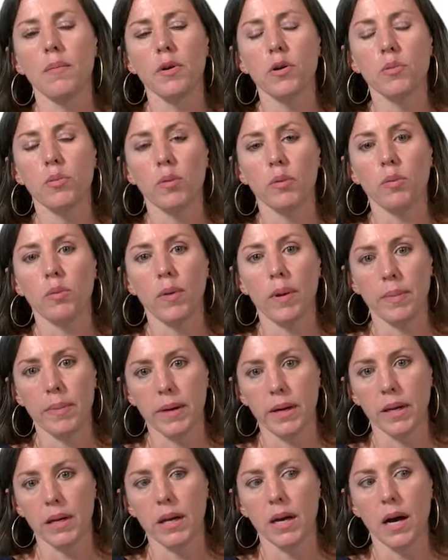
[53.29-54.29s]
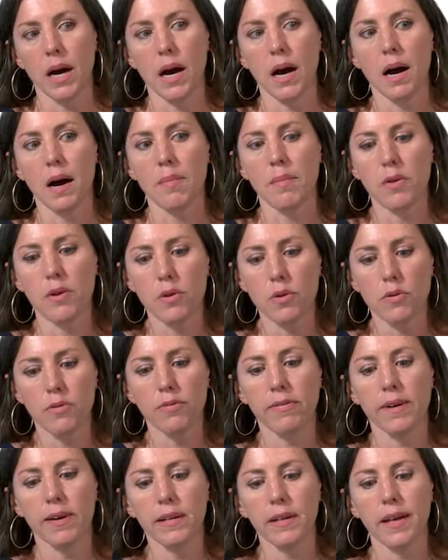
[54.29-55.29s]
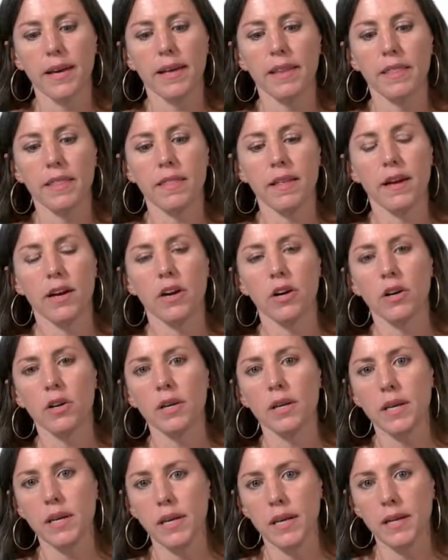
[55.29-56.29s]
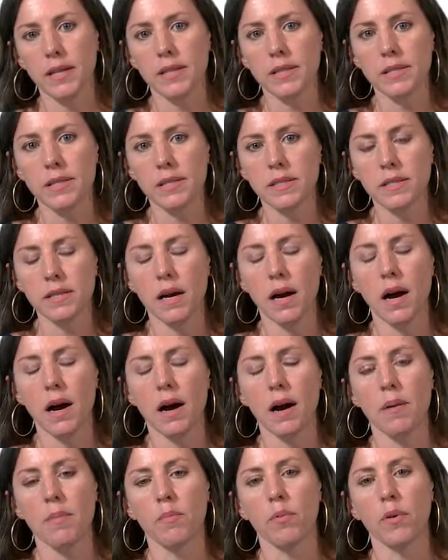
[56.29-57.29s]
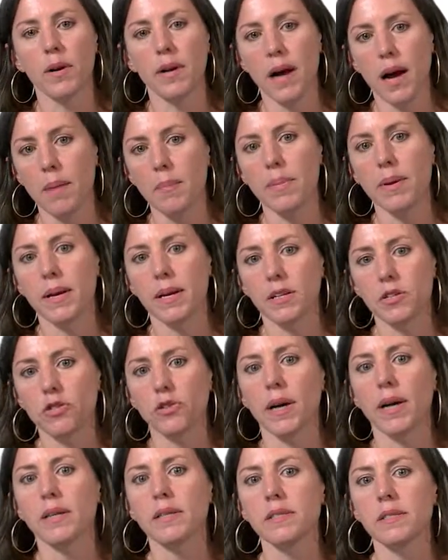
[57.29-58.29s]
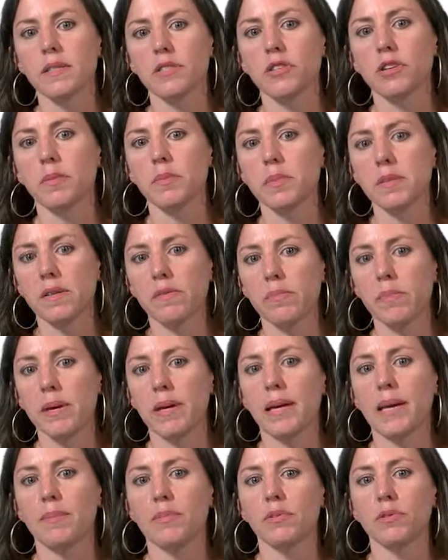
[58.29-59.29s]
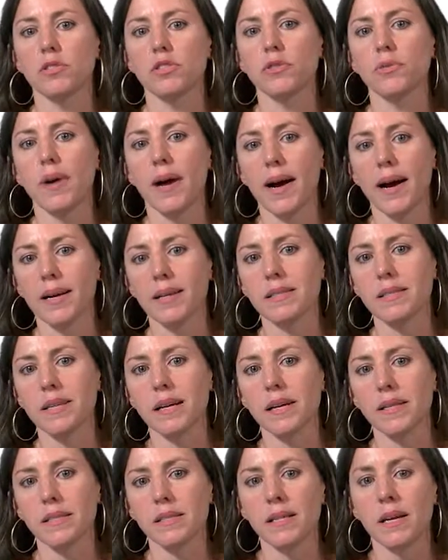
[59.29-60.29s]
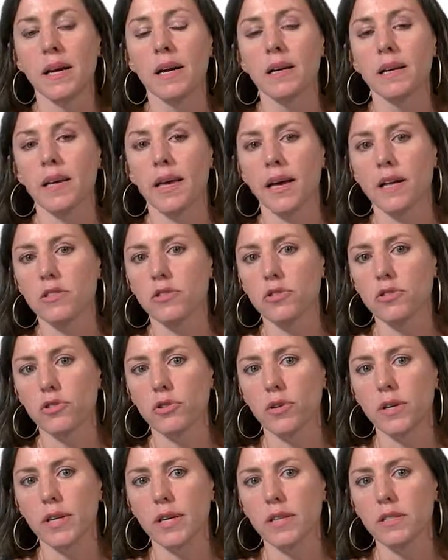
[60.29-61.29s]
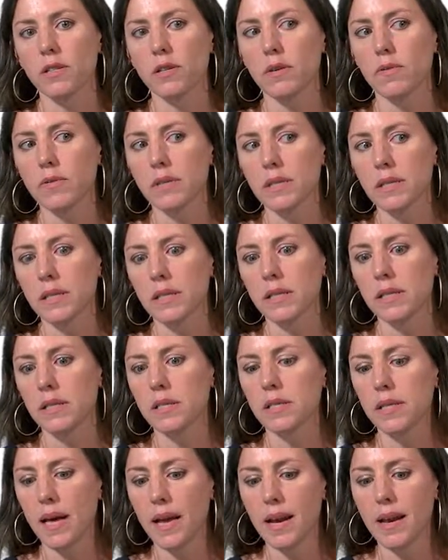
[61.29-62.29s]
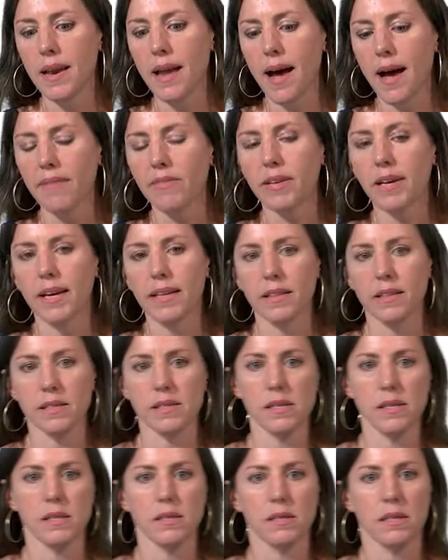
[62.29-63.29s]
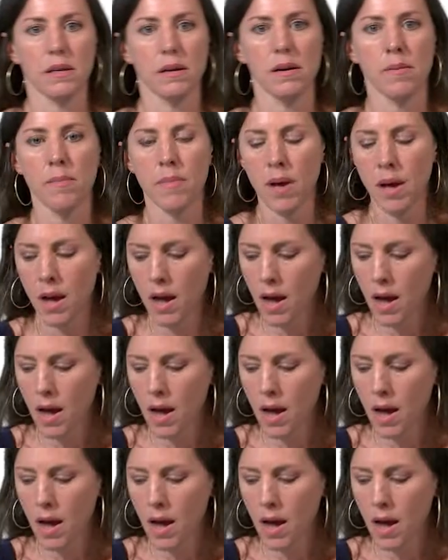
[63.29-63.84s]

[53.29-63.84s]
who were women, who felt like their needs were not being addressed in terms of being able to access cancer screening services and navigate the system.